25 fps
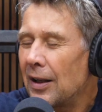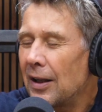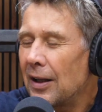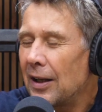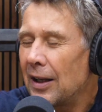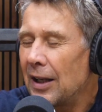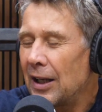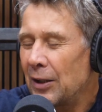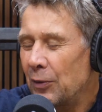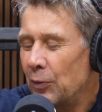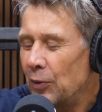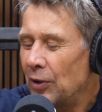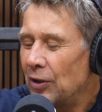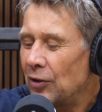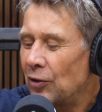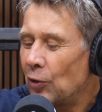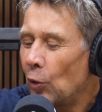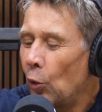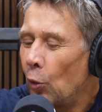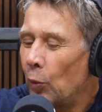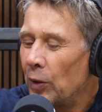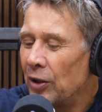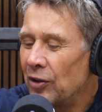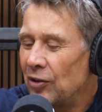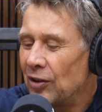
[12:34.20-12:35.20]

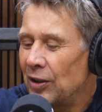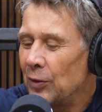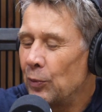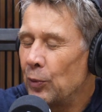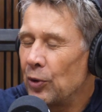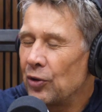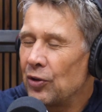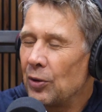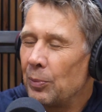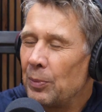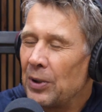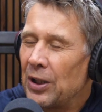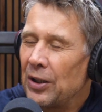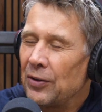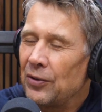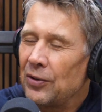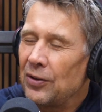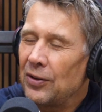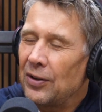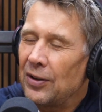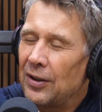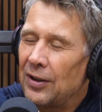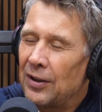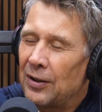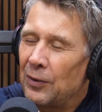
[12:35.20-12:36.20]
it was about
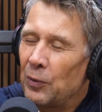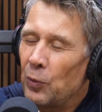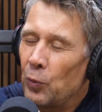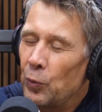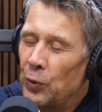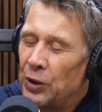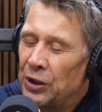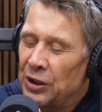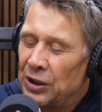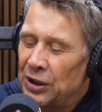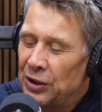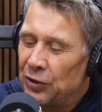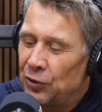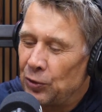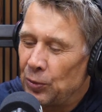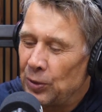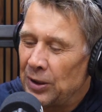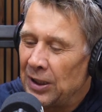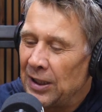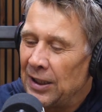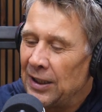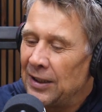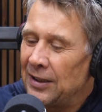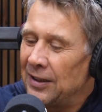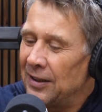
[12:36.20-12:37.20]
we need
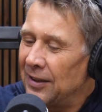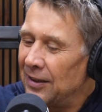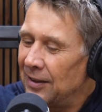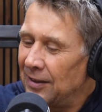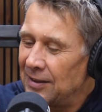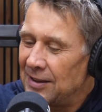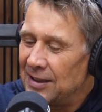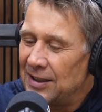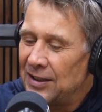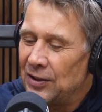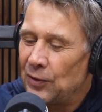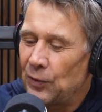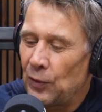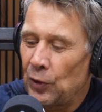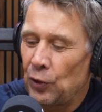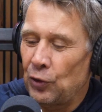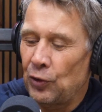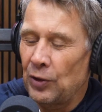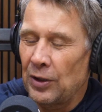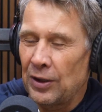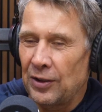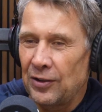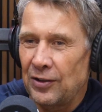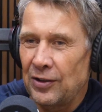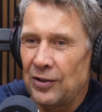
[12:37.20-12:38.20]
today these
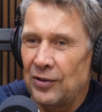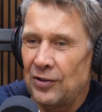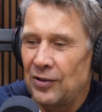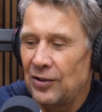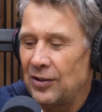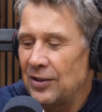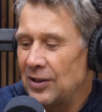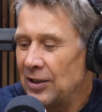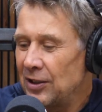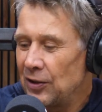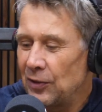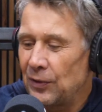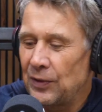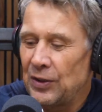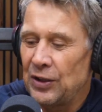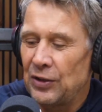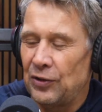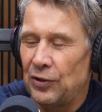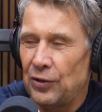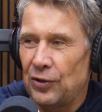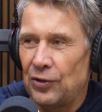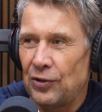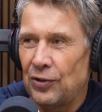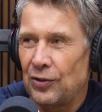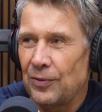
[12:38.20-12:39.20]
functionalities, these
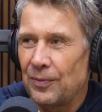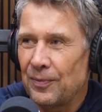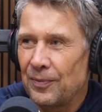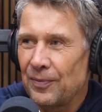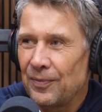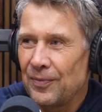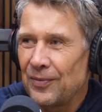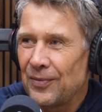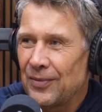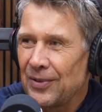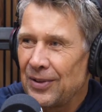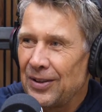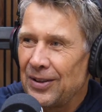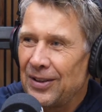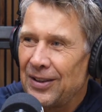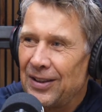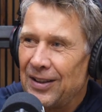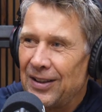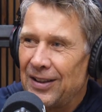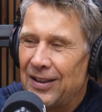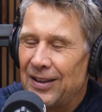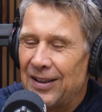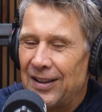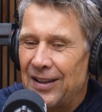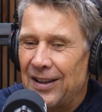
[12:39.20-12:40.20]
features.
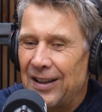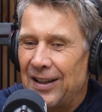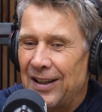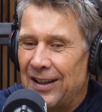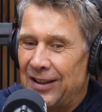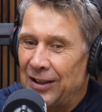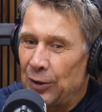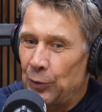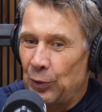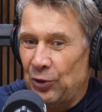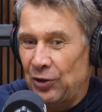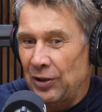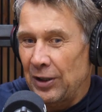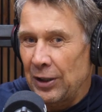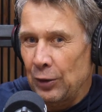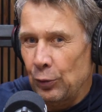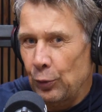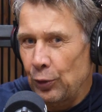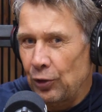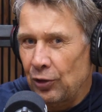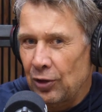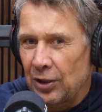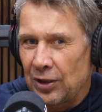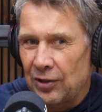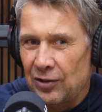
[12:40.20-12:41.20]
And the question I
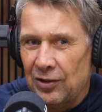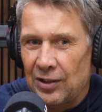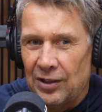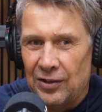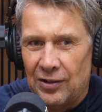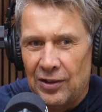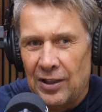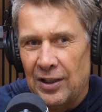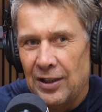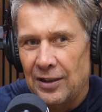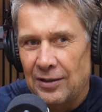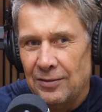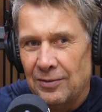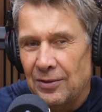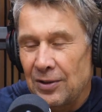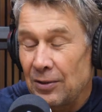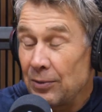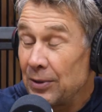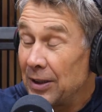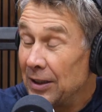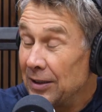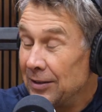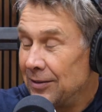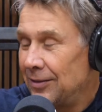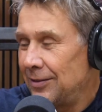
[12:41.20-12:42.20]
always ask is like,
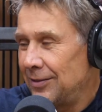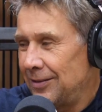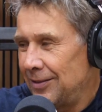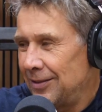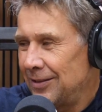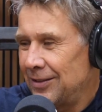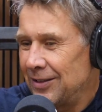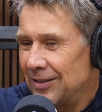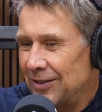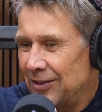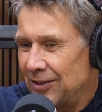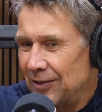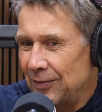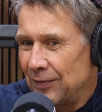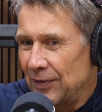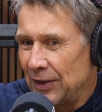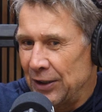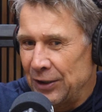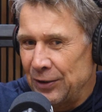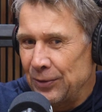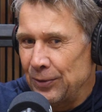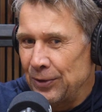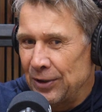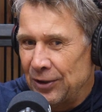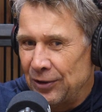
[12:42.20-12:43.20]
okay, it's very
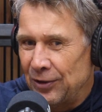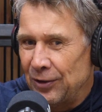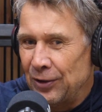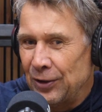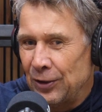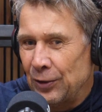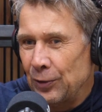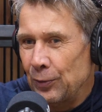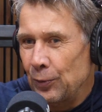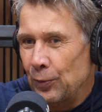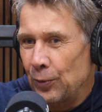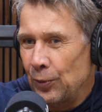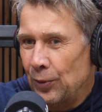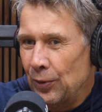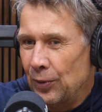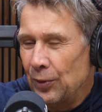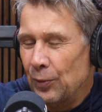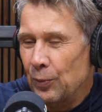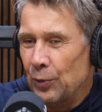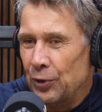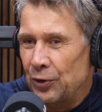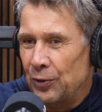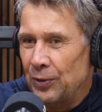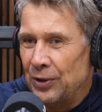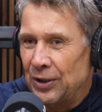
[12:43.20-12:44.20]
good that you know
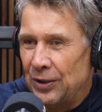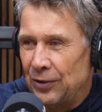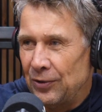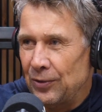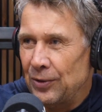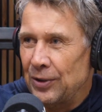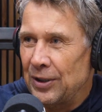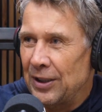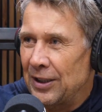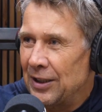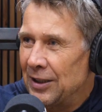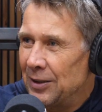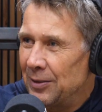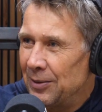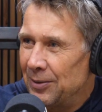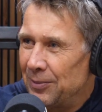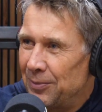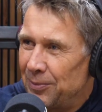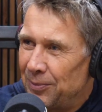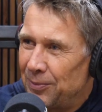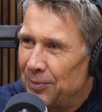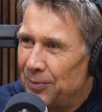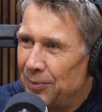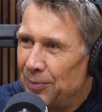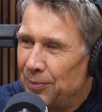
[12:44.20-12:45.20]
what you need today,
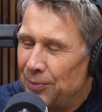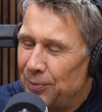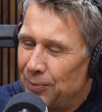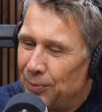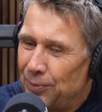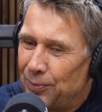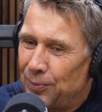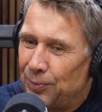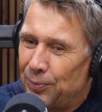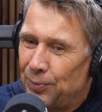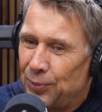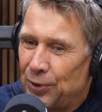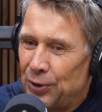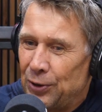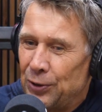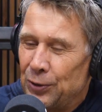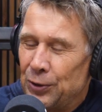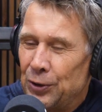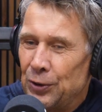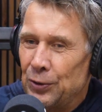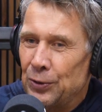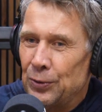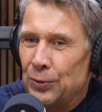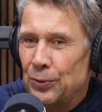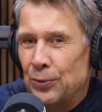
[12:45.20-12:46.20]
but do
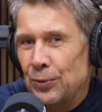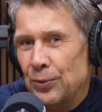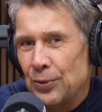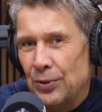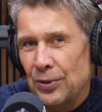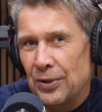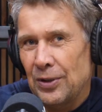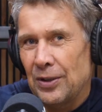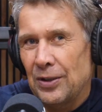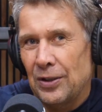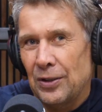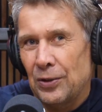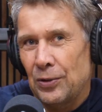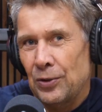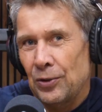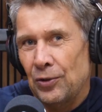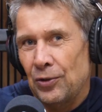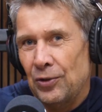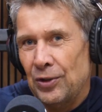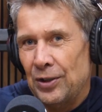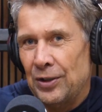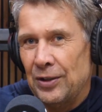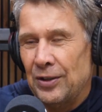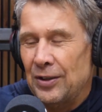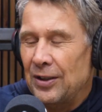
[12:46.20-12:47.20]
you
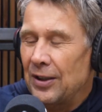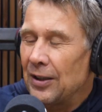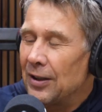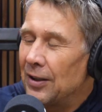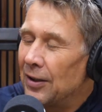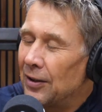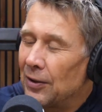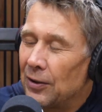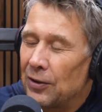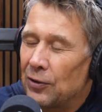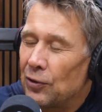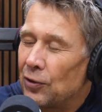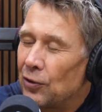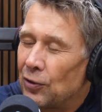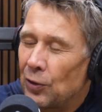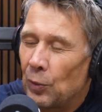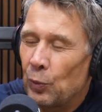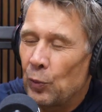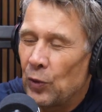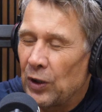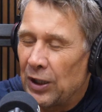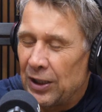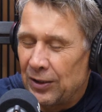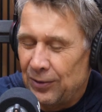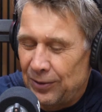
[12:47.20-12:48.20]
consider
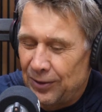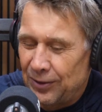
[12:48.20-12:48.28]
somewhere